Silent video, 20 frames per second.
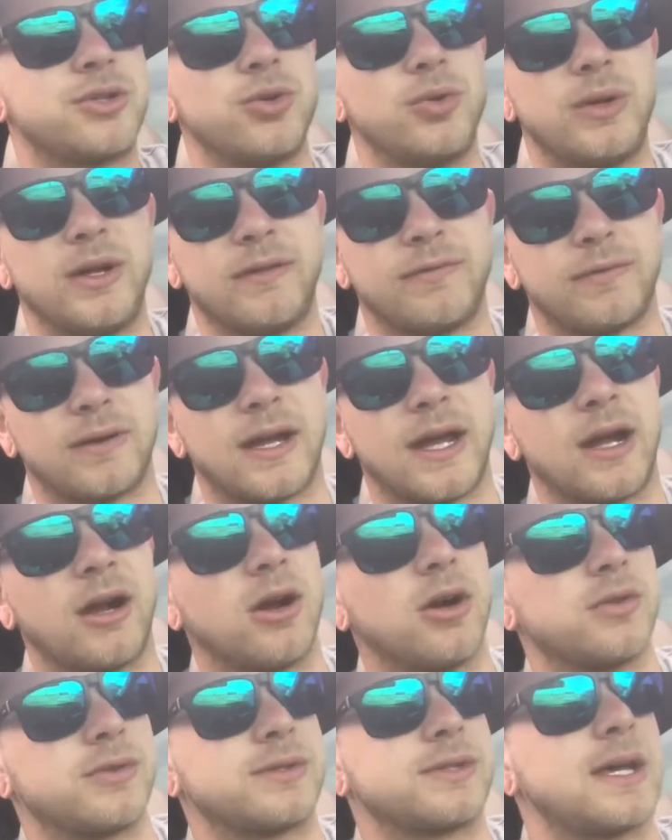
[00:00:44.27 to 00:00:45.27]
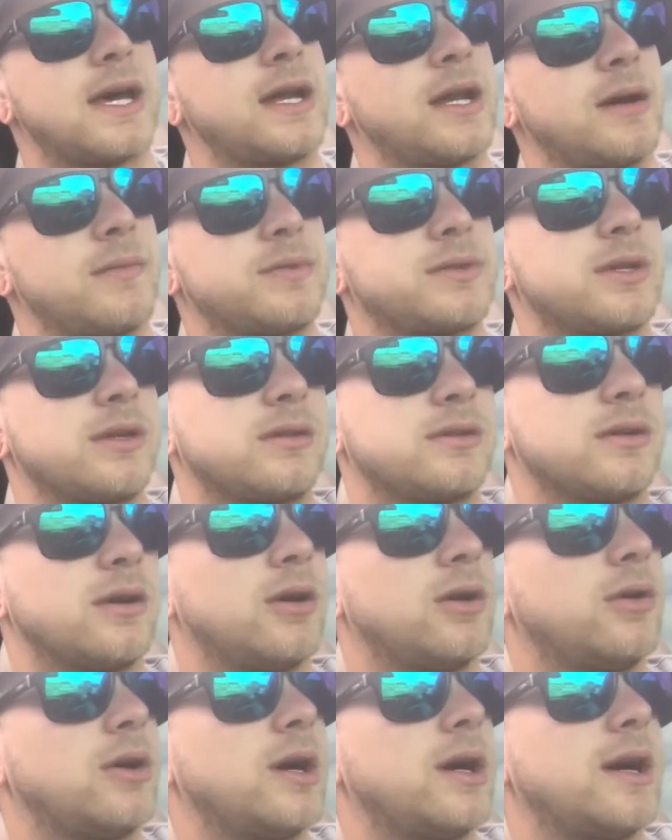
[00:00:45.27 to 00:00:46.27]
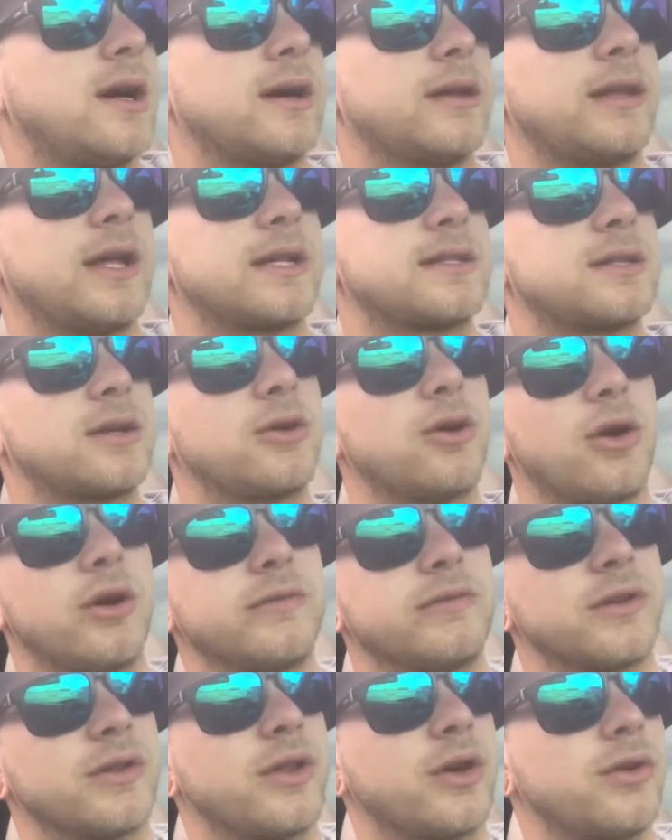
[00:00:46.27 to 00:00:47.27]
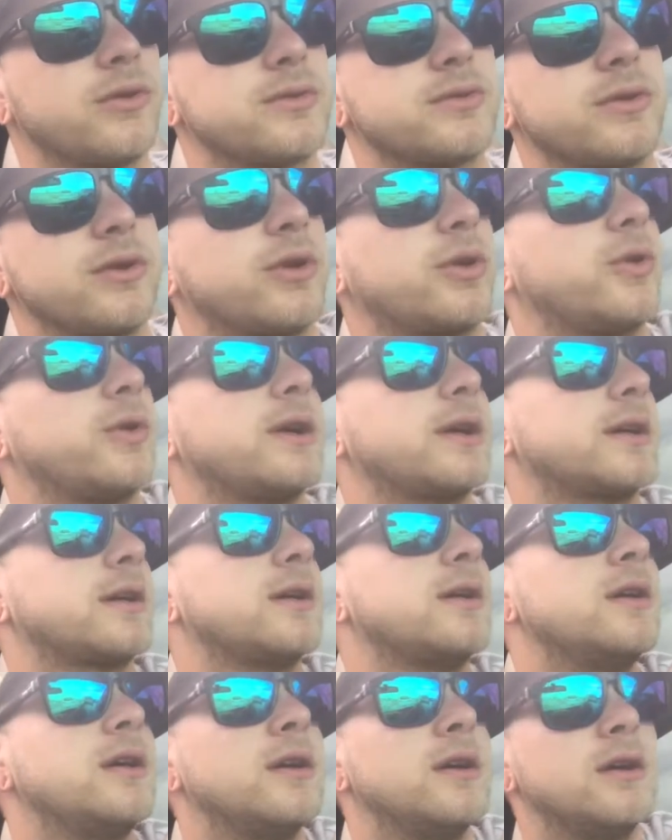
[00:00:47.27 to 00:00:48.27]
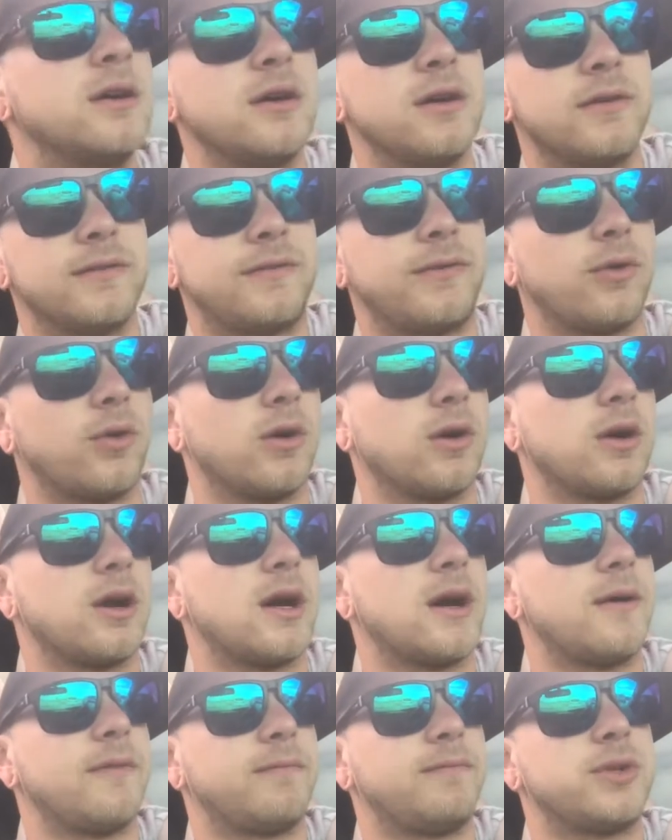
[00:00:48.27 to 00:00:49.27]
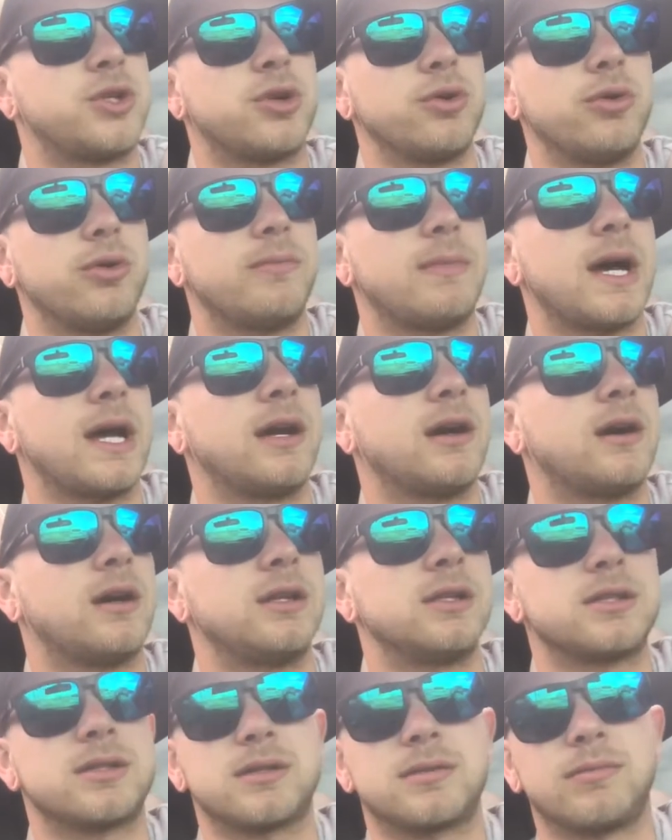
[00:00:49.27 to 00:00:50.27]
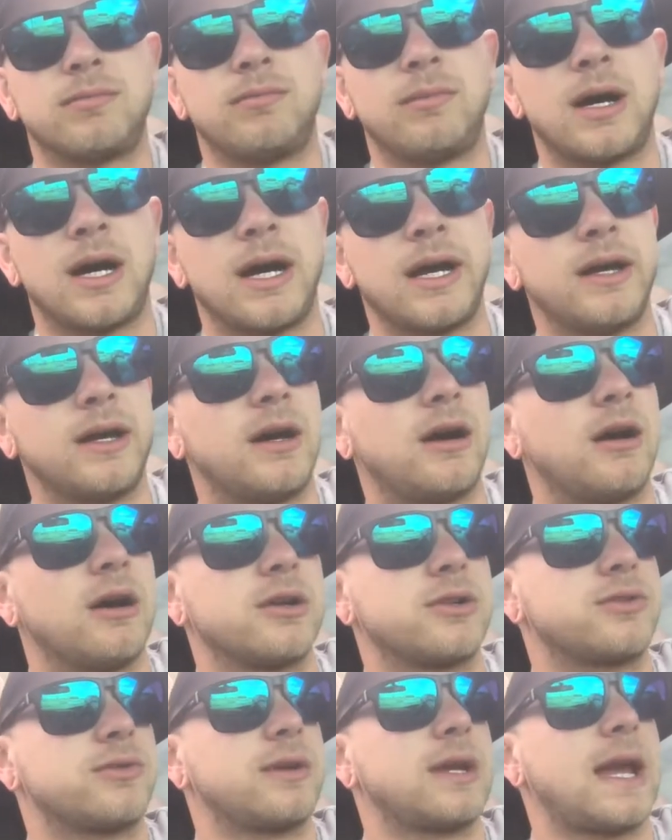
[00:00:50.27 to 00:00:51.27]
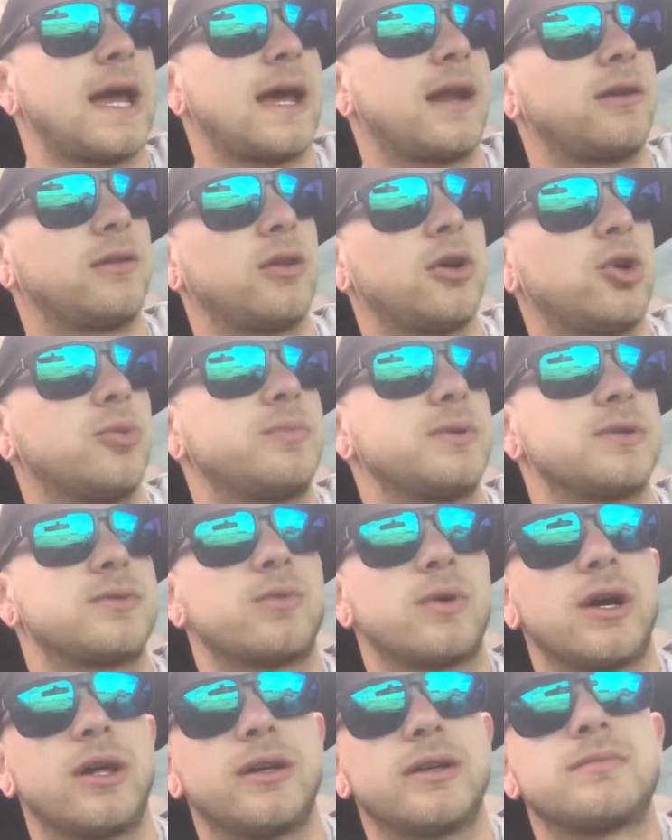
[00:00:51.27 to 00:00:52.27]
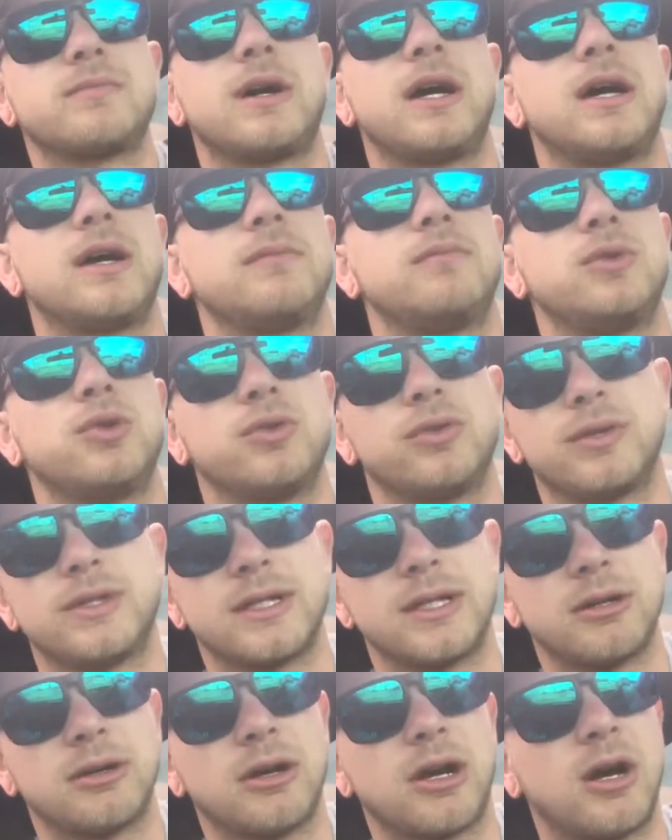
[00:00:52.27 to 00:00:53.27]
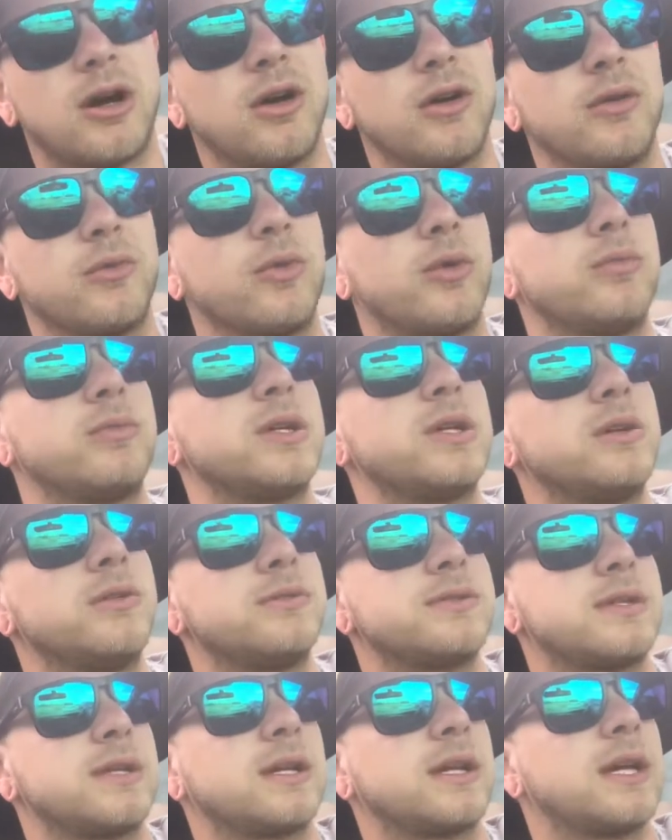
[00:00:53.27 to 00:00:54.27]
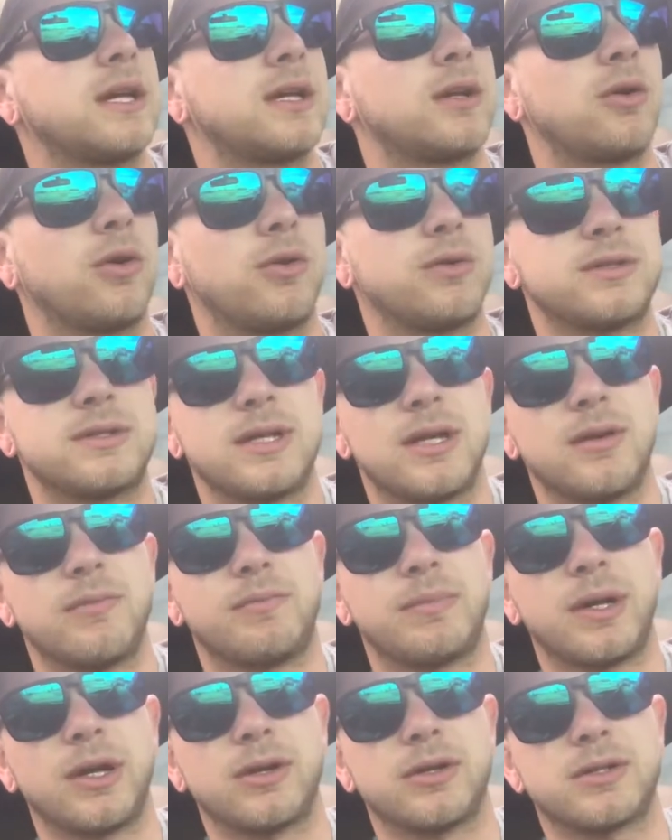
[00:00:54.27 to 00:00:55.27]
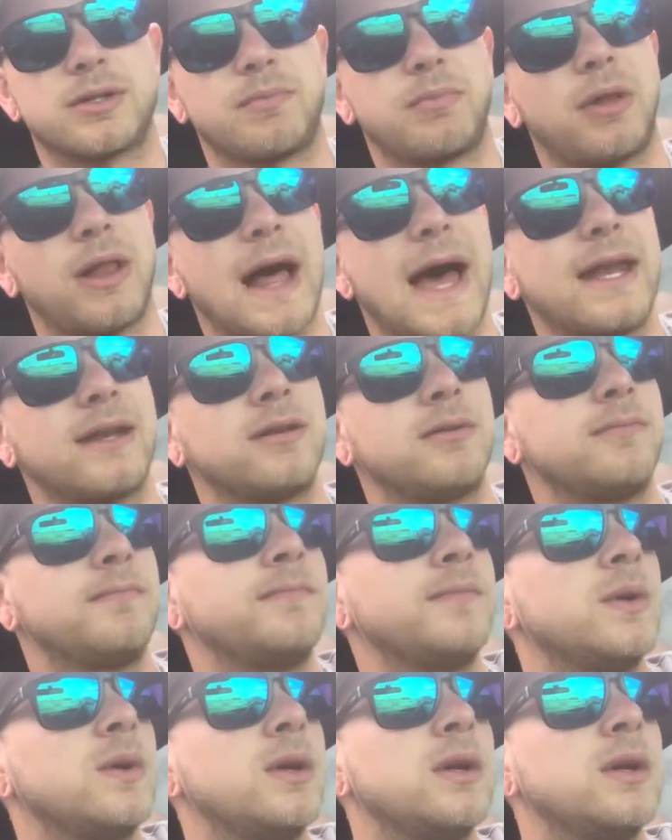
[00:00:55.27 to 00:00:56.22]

2 different arrow setups. So I'd like to go over those real quick. For 2 of my hunts, my archery antelope as well as my mule deer, I will be using a gold tip Pierce Platinum